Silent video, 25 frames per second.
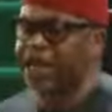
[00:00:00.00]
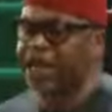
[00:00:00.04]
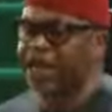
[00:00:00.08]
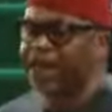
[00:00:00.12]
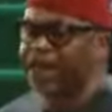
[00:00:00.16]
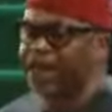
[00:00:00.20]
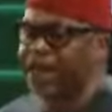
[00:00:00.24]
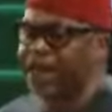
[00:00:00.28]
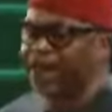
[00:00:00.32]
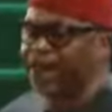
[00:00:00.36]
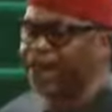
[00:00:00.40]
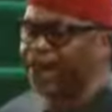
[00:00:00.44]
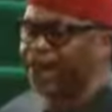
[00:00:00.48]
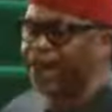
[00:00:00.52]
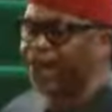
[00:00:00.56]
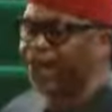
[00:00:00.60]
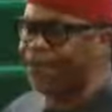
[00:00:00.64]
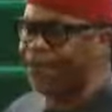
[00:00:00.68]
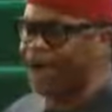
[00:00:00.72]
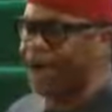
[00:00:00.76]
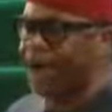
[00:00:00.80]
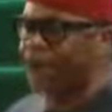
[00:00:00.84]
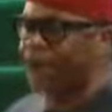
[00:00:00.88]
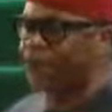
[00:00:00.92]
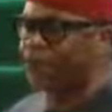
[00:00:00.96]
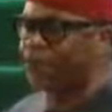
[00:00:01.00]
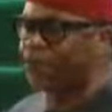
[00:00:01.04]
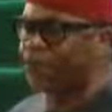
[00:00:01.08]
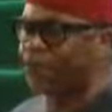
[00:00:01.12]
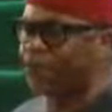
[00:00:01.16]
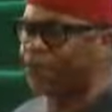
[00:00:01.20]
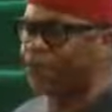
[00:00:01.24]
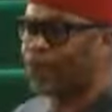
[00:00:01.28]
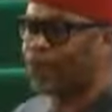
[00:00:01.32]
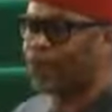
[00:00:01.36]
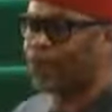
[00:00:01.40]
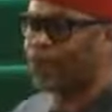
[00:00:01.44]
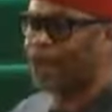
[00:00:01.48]
if a member
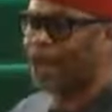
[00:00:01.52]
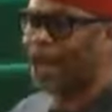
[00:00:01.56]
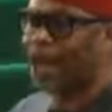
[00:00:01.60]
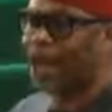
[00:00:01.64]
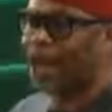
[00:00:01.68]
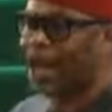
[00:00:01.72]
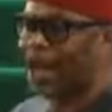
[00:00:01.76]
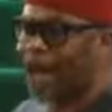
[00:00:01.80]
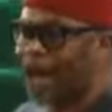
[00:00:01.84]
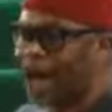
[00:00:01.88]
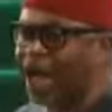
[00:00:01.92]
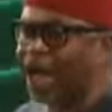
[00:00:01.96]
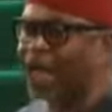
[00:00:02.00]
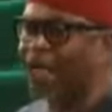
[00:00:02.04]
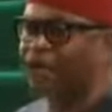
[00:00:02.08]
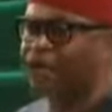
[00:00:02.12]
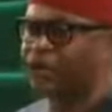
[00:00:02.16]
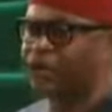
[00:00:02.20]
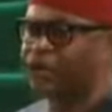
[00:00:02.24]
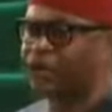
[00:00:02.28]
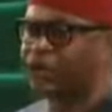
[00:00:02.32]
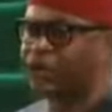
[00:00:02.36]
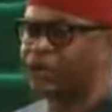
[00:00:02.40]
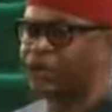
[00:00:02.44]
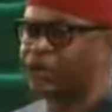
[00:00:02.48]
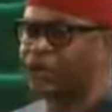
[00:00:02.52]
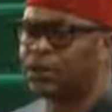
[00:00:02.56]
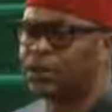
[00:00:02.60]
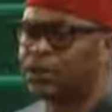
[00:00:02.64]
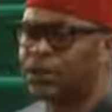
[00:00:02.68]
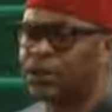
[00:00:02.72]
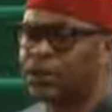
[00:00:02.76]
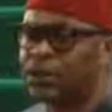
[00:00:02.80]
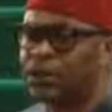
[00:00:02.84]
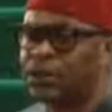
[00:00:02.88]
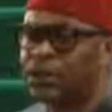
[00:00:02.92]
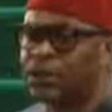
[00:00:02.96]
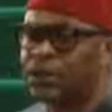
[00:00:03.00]
had,
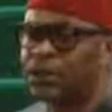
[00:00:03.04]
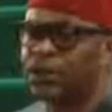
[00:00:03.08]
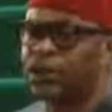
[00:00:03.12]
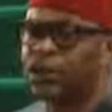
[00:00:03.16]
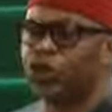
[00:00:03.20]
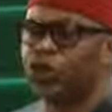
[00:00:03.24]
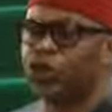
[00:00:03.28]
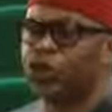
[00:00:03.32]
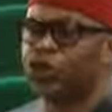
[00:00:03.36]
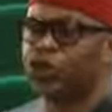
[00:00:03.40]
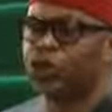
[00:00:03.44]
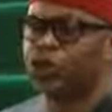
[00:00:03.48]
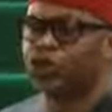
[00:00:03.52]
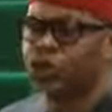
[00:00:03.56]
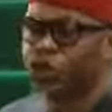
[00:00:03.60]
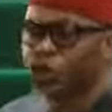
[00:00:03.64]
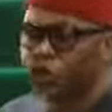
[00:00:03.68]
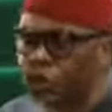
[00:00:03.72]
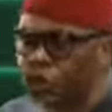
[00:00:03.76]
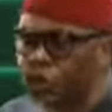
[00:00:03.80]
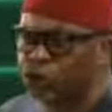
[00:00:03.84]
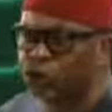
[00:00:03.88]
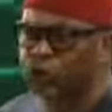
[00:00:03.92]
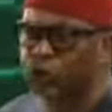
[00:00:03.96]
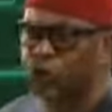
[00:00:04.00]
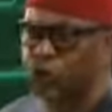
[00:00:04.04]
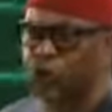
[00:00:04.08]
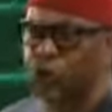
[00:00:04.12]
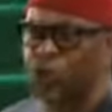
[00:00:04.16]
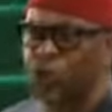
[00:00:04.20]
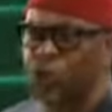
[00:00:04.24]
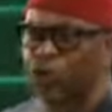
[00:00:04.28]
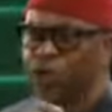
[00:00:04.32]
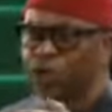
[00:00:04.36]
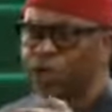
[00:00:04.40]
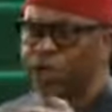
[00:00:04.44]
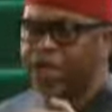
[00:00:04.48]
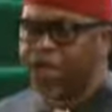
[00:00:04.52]
due
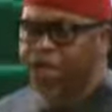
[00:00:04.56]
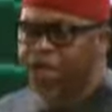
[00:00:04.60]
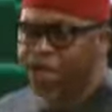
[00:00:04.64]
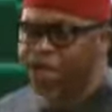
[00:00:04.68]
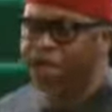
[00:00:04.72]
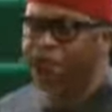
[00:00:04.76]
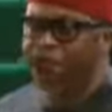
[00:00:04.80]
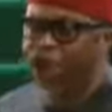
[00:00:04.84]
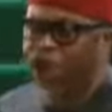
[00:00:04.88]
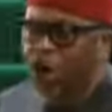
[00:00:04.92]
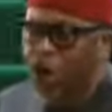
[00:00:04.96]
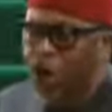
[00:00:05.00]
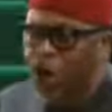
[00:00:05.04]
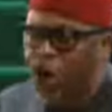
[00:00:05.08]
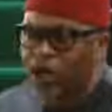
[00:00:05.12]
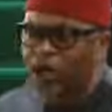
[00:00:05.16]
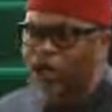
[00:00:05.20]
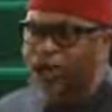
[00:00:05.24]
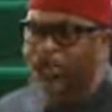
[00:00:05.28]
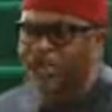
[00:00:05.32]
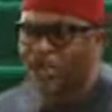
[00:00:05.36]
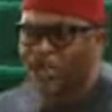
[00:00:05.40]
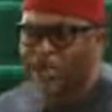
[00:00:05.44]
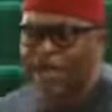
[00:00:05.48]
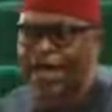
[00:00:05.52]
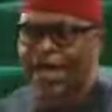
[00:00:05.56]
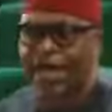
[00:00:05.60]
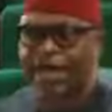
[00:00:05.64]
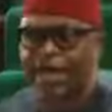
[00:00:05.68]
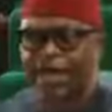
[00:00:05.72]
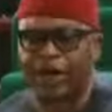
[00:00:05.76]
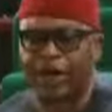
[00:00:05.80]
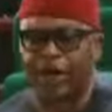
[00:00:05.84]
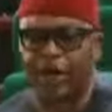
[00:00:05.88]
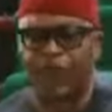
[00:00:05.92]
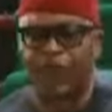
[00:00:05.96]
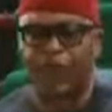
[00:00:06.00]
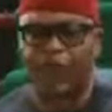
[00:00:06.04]
to his
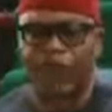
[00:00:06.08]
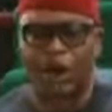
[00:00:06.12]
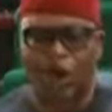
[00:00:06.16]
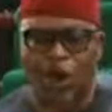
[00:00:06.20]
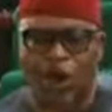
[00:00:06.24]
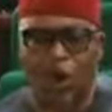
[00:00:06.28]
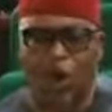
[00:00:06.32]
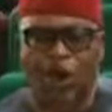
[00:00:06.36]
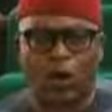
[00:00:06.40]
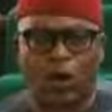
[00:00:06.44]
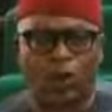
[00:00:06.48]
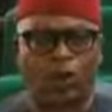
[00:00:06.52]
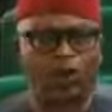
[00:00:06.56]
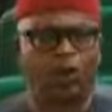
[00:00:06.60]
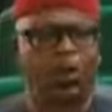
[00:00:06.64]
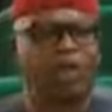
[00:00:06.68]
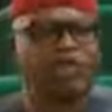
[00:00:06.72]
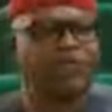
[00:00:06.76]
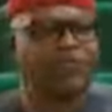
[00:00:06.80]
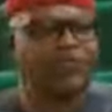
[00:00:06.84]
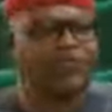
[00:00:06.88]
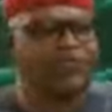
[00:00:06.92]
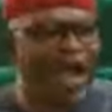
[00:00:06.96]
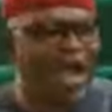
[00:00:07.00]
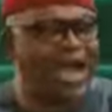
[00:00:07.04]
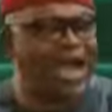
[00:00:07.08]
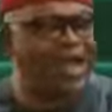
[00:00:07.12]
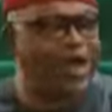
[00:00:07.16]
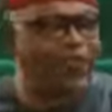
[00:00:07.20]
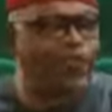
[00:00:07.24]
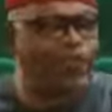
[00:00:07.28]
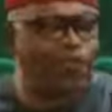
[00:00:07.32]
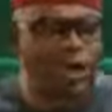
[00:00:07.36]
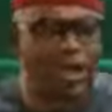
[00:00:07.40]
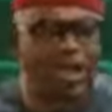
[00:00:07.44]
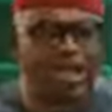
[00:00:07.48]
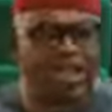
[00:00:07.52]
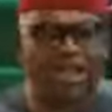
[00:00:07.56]
understanding of the law, notified the
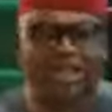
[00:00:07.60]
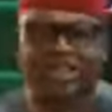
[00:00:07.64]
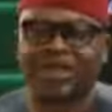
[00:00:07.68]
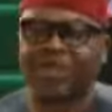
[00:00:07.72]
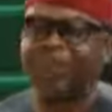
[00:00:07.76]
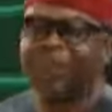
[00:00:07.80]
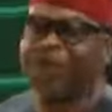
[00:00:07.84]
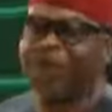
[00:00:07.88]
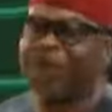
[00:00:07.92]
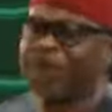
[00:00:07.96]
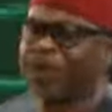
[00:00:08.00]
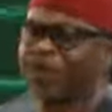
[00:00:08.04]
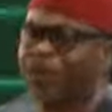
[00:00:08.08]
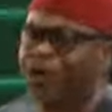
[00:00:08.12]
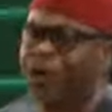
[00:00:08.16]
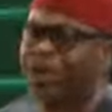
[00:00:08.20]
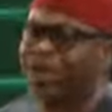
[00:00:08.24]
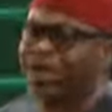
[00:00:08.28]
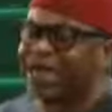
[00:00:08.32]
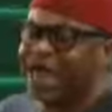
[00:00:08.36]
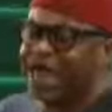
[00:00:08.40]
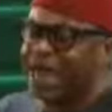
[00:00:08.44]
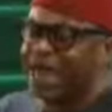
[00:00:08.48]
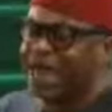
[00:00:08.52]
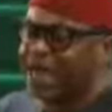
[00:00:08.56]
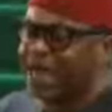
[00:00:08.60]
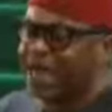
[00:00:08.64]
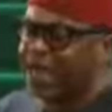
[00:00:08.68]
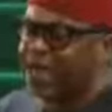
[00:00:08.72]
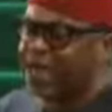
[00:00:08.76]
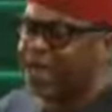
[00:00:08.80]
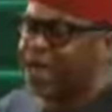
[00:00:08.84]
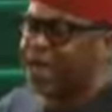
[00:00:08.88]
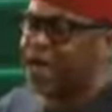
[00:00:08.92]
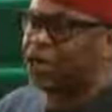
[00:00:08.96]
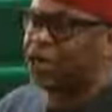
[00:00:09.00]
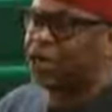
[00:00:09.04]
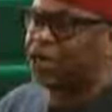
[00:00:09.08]
police, the minimum they can
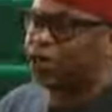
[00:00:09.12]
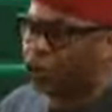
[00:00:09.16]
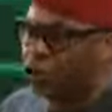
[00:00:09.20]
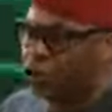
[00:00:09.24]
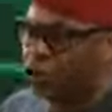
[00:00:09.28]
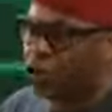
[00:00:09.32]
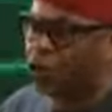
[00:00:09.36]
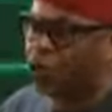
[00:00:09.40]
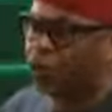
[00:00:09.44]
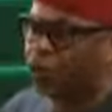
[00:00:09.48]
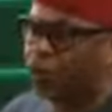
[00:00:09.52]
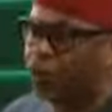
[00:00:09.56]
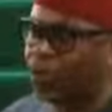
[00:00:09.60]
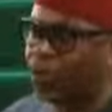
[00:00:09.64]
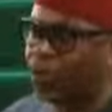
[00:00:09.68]
do